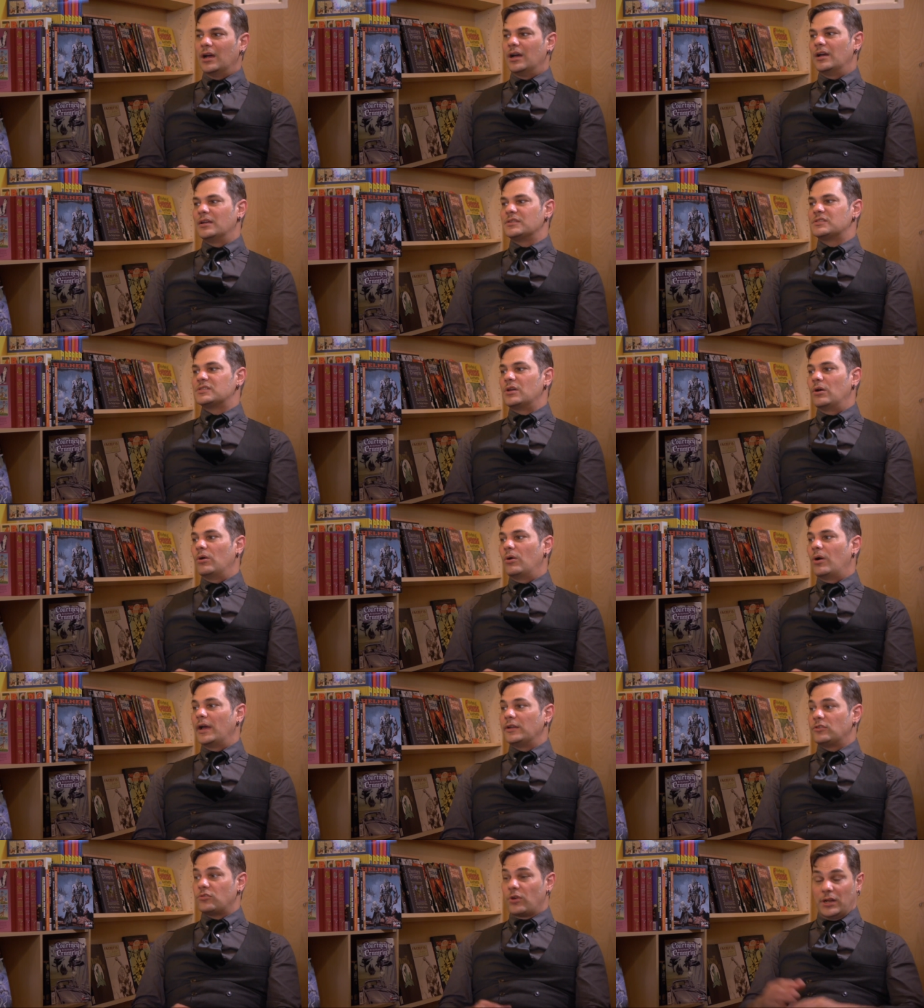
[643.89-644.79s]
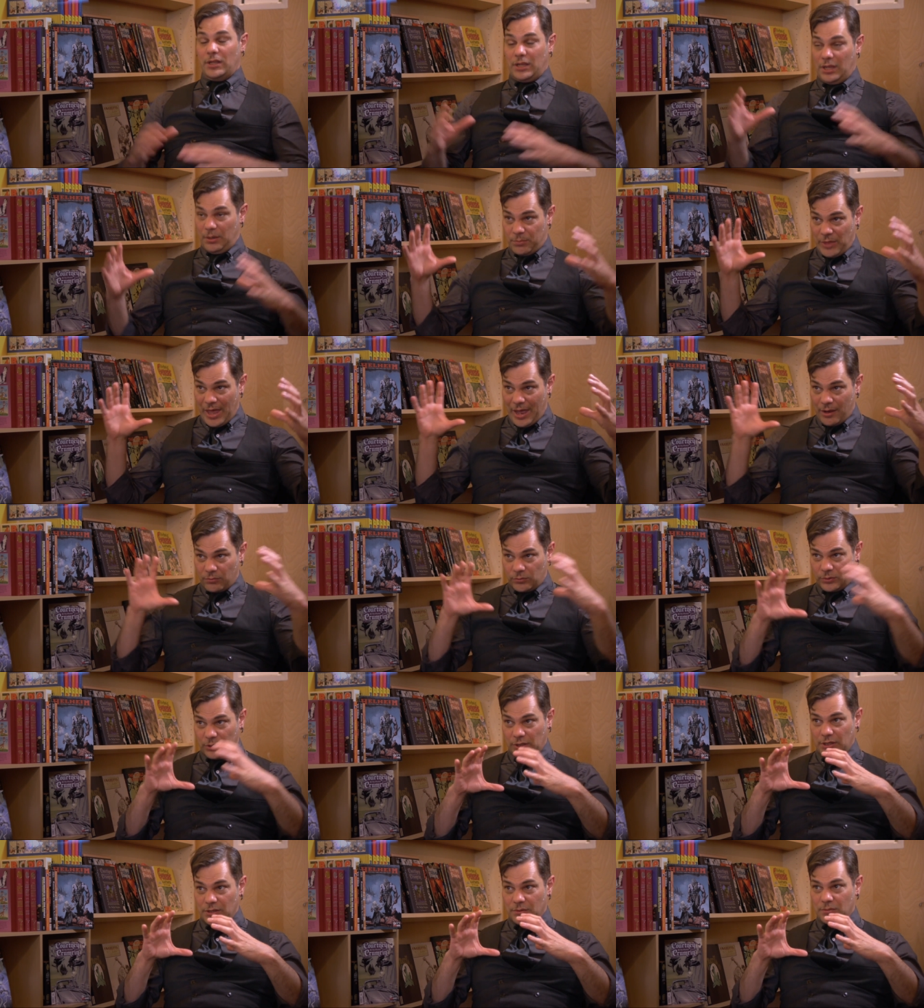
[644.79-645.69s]
So I try to keep that
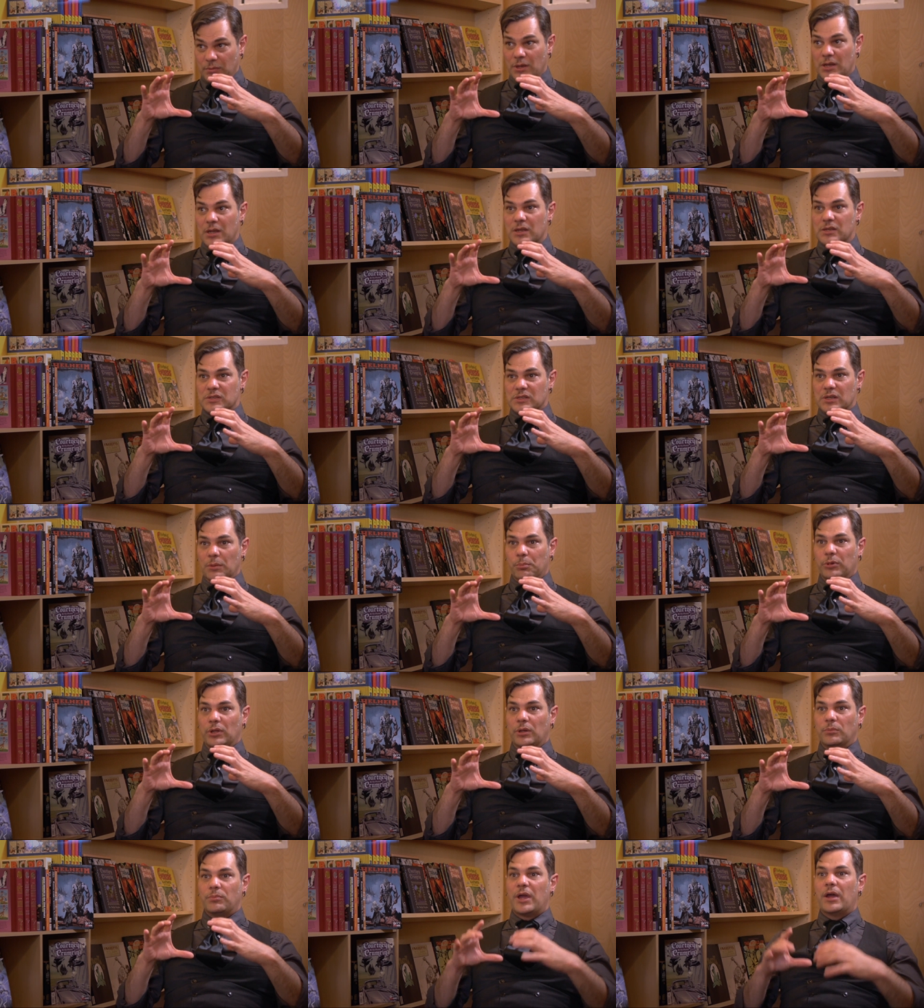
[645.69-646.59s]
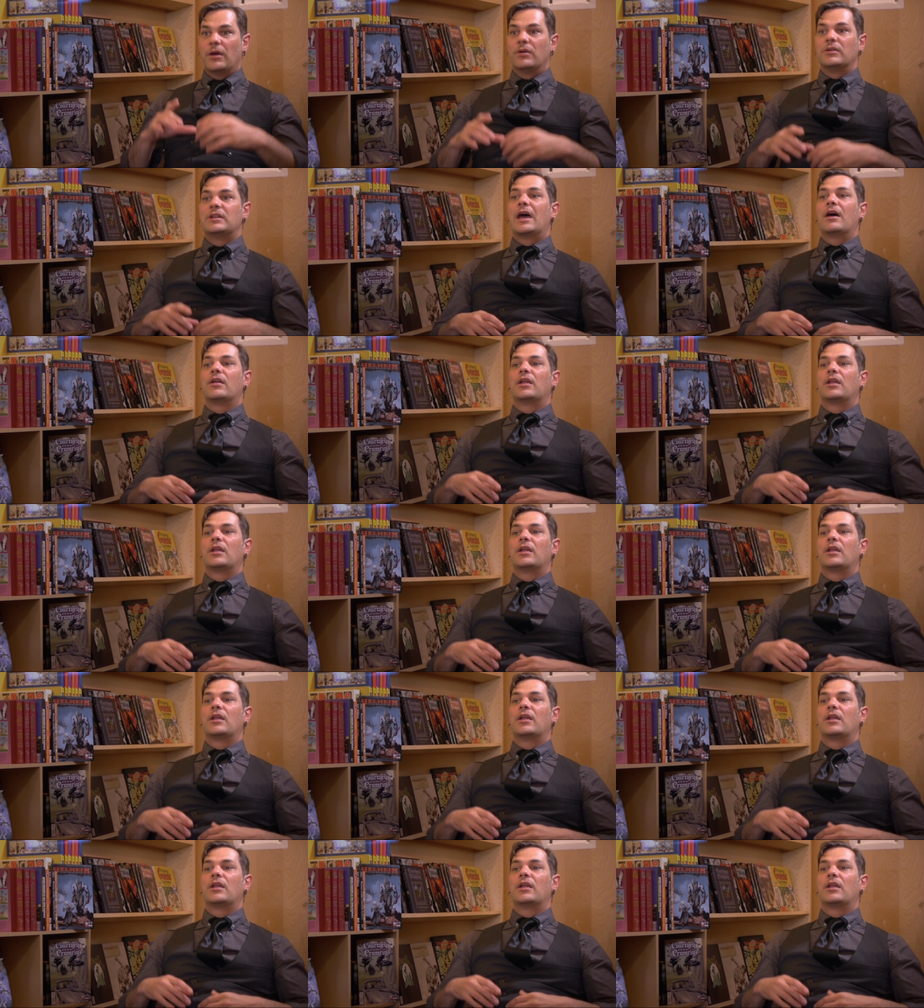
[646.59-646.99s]
really simple and pared down.